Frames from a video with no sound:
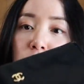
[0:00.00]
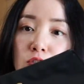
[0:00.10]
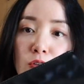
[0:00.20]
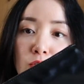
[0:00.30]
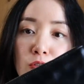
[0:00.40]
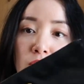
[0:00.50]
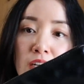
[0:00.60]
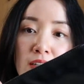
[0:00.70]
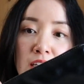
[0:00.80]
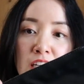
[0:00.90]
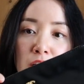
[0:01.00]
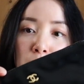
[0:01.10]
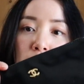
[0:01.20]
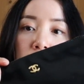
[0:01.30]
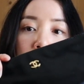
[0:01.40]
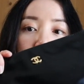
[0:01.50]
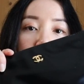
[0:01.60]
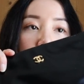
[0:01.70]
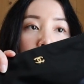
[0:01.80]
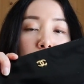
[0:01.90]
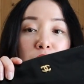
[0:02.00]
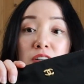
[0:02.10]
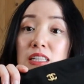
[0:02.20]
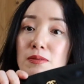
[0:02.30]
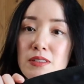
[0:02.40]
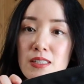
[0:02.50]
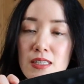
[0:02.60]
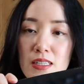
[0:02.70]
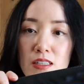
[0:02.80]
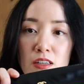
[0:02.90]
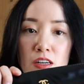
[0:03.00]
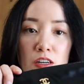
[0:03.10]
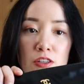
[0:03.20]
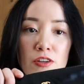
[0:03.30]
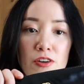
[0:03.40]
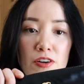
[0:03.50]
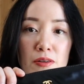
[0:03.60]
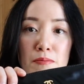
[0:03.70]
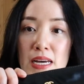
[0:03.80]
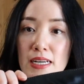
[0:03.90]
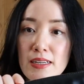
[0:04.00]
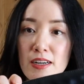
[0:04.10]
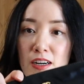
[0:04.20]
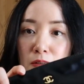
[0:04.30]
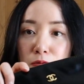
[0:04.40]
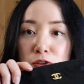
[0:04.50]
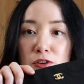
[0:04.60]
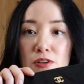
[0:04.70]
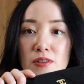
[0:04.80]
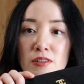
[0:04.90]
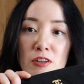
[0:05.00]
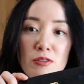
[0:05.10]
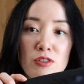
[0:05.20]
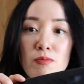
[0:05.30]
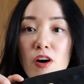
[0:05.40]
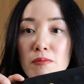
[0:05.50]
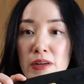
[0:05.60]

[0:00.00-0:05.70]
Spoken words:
so you can keep your lipstick, your makeup, your small